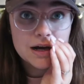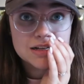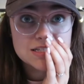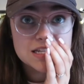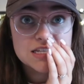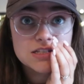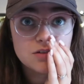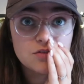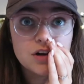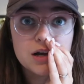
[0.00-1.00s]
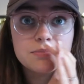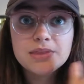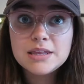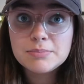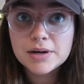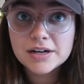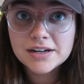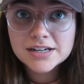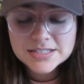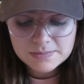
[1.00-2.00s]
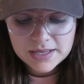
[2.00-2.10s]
boxes from the parks,